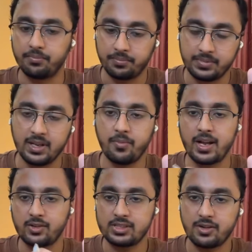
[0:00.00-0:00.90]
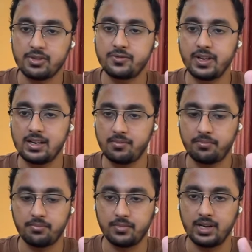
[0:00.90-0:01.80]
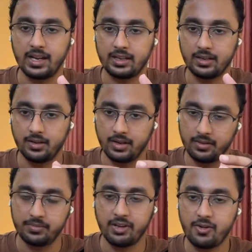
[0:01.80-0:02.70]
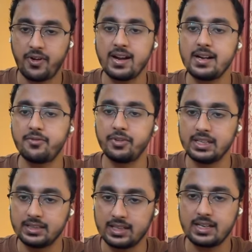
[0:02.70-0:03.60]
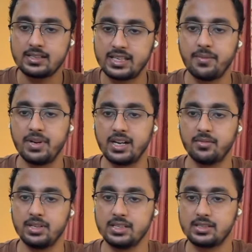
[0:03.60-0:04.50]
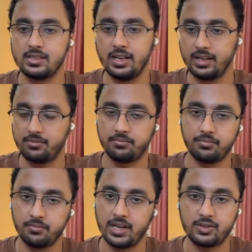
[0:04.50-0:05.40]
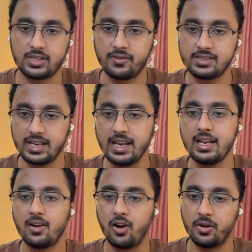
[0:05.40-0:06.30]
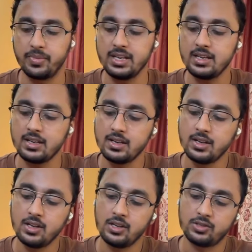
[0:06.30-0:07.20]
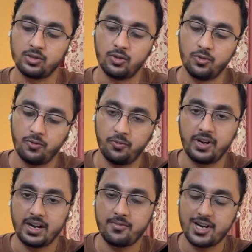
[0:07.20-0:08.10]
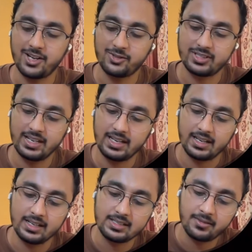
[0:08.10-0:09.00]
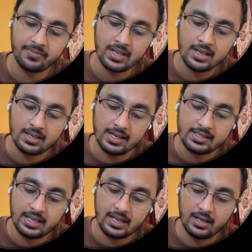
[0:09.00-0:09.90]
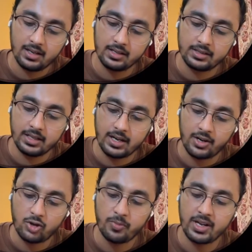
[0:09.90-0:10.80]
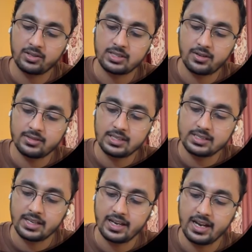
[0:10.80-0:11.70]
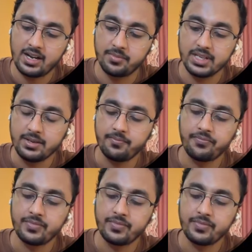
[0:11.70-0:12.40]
the microservice will like they will find it within their same database, like microservice A or B. So what I'm trying to say here is, let's say there are two microservices A and B.